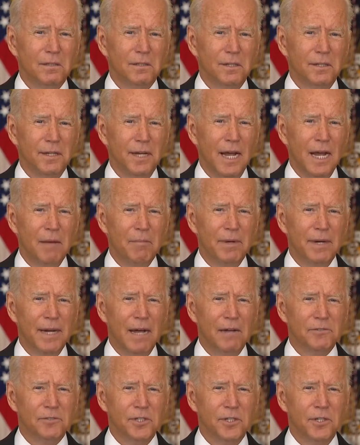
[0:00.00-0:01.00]
Today, I'm
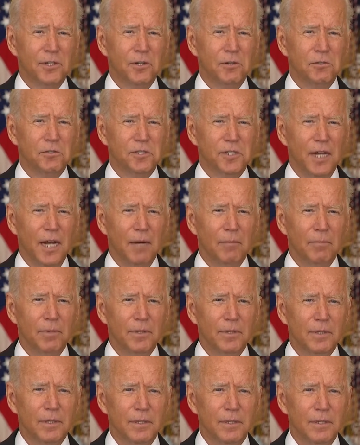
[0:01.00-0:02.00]
announcing a new step.
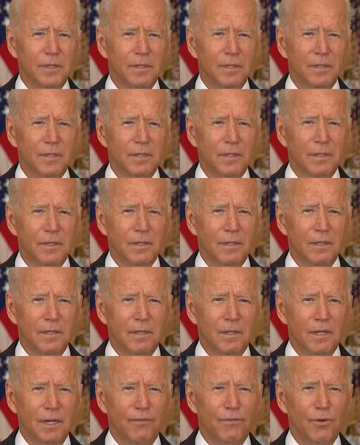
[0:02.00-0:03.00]

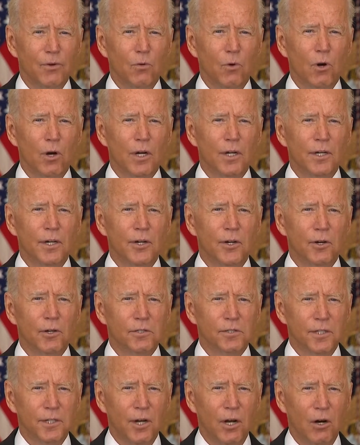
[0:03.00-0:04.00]
If you work in a
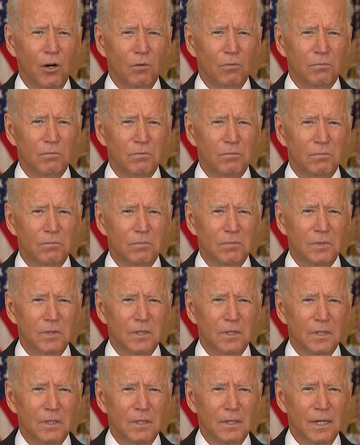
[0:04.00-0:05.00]
nursing home
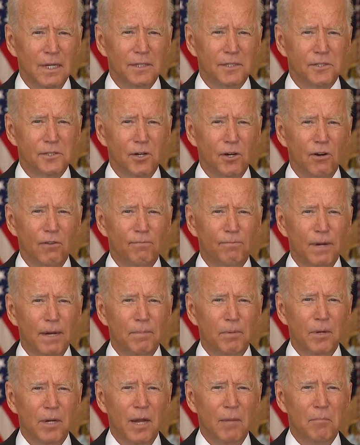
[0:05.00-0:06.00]
and serve
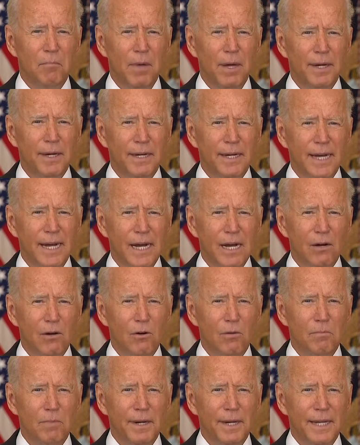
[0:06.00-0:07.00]
people on Medicare
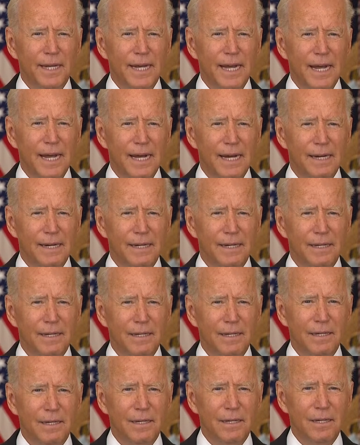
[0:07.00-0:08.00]
or Medicaid,
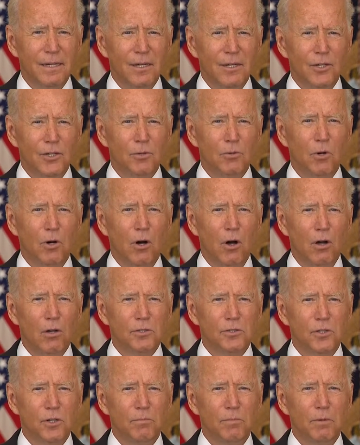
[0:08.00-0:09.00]
you will
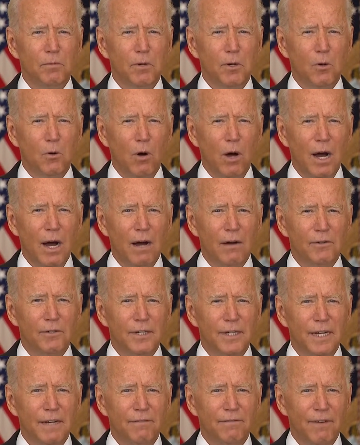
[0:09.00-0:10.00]
also be required
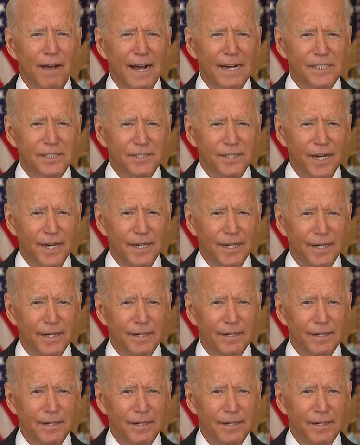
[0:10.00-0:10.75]
to get vaccinated.